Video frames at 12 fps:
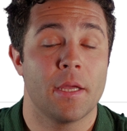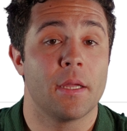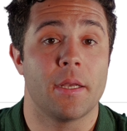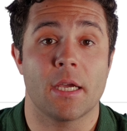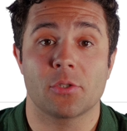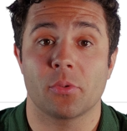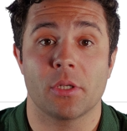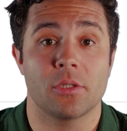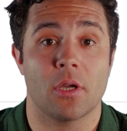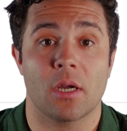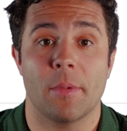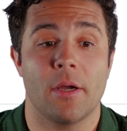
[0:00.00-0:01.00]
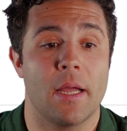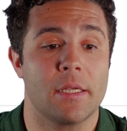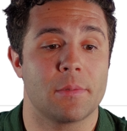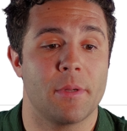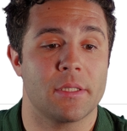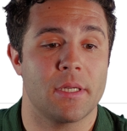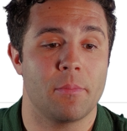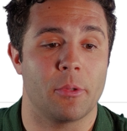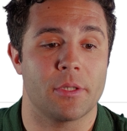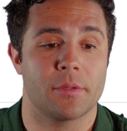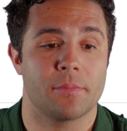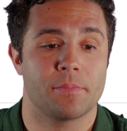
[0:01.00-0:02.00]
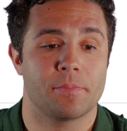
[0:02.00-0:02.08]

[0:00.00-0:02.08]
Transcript: Next, we're going to talk about SMS templates.